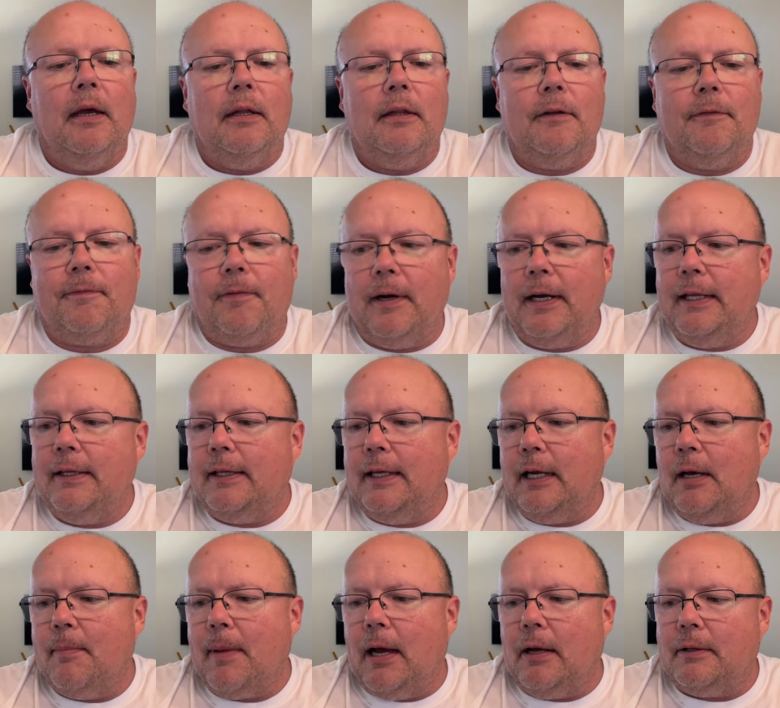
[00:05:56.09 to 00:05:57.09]
The funny
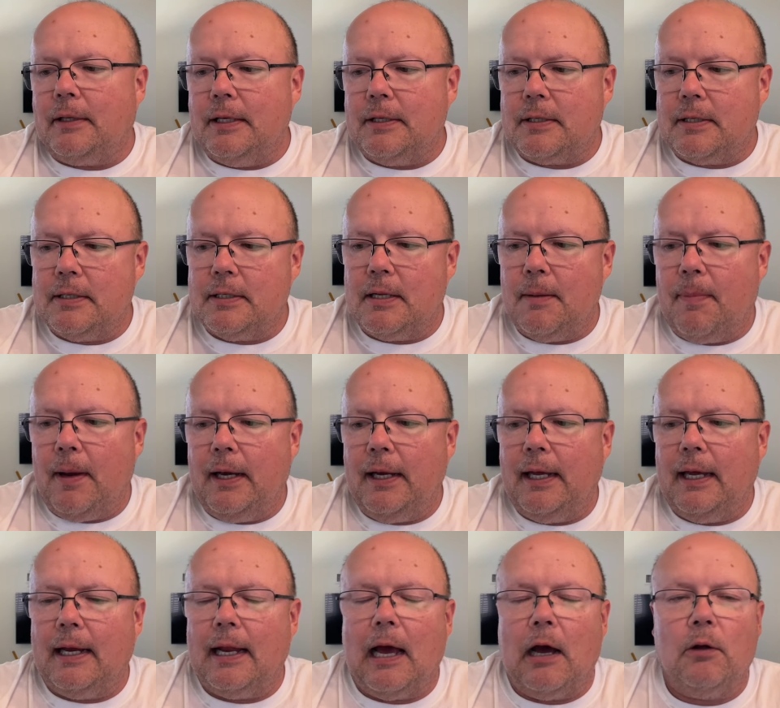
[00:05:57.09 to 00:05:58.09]
thing about this is,
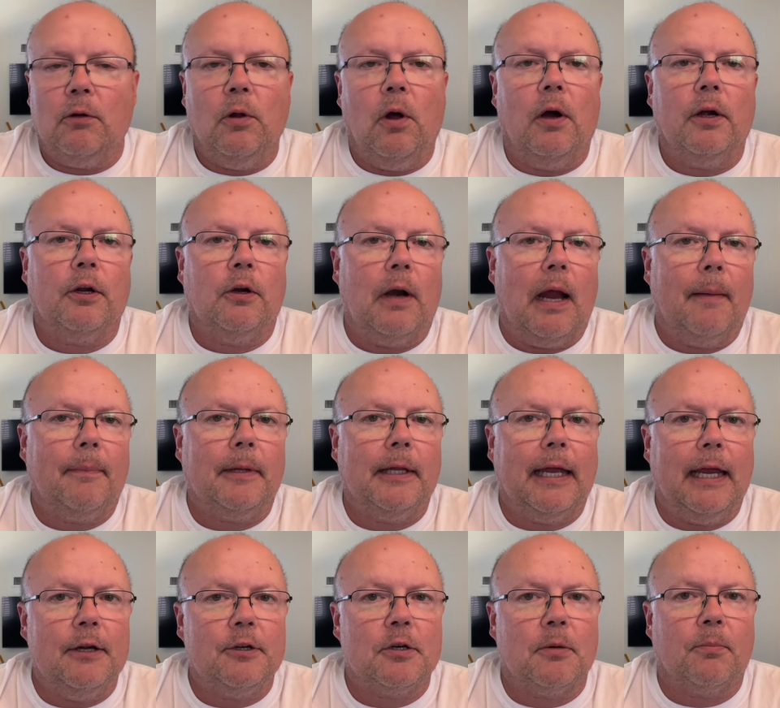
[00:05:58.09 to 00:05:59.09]
depending on how long your
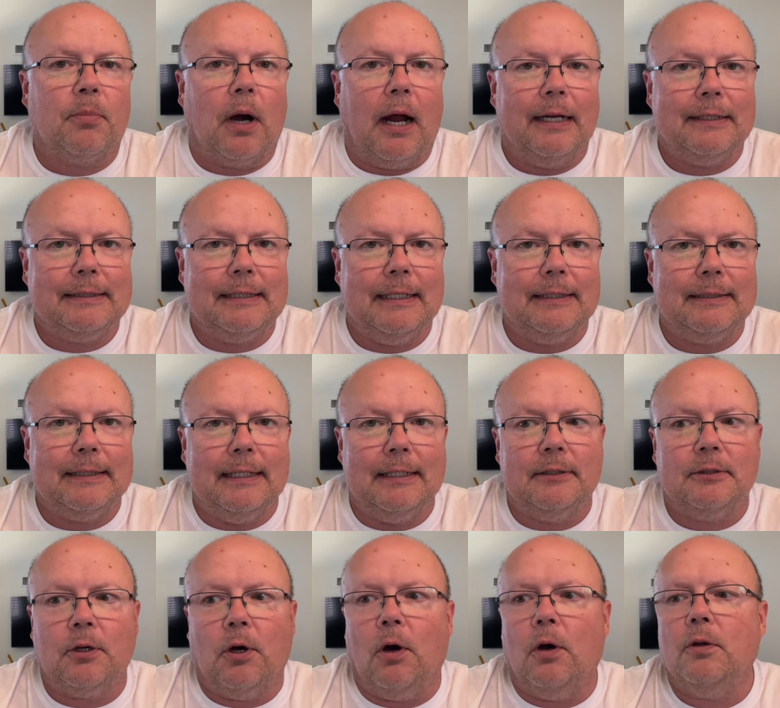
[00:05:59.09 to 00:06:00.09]
application process
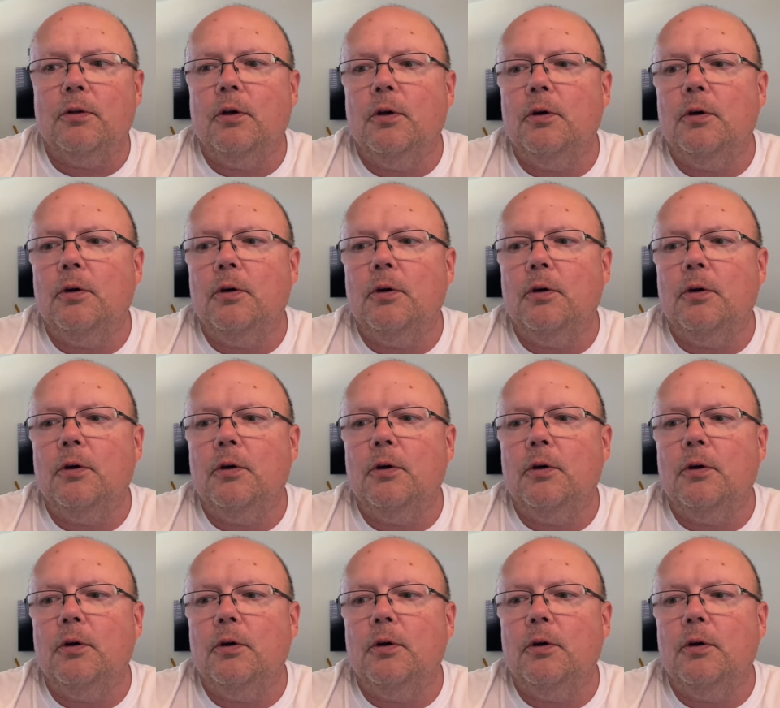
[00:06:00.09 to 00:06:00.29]
is, although